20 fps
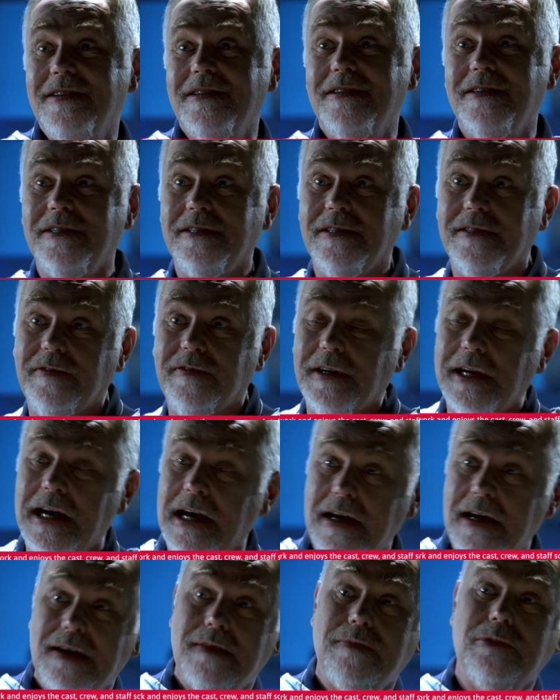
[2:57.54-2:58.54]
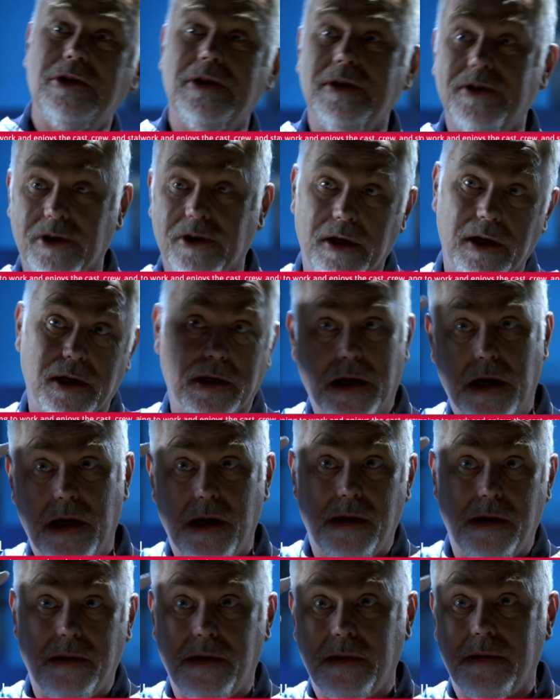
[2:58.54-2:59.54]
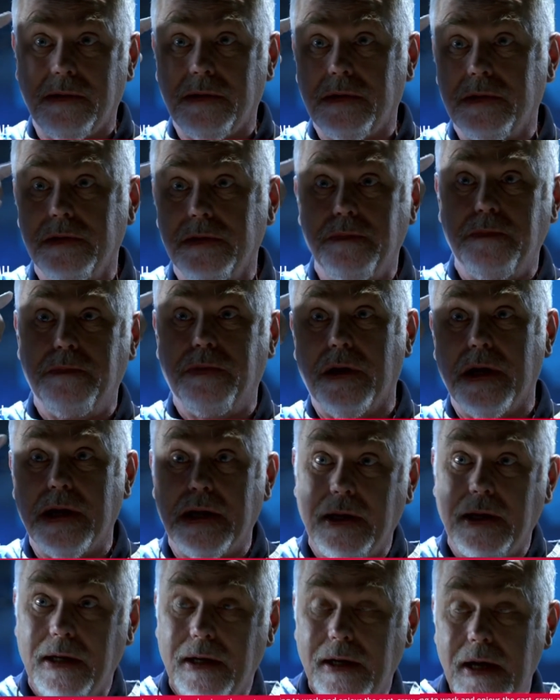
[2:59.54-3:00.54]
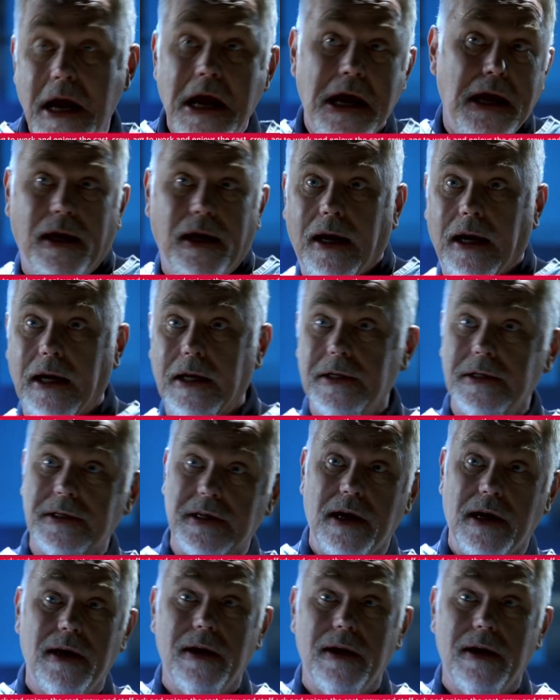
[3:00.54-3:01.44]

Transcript: the actor RDH loves going to work and enjoys the cast, crew,